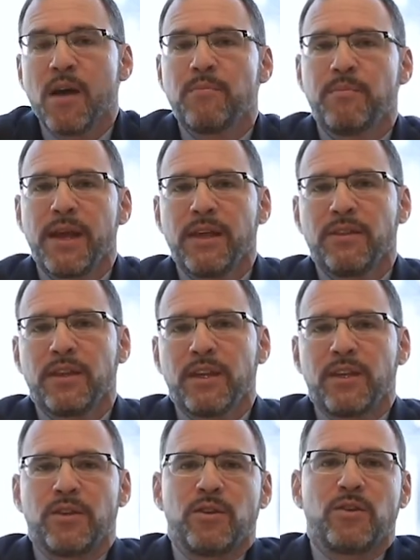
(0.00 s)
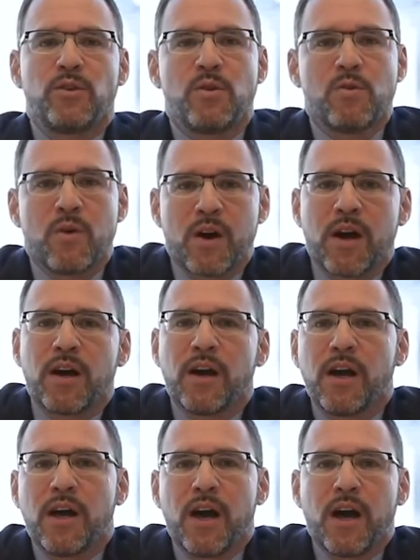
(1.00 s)
Mainly, you are
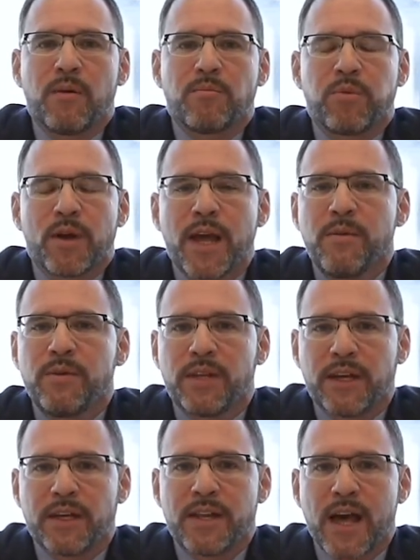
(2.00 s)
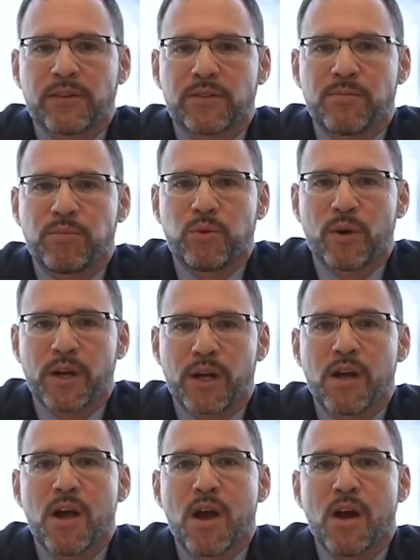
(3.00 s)
prohibited as an employer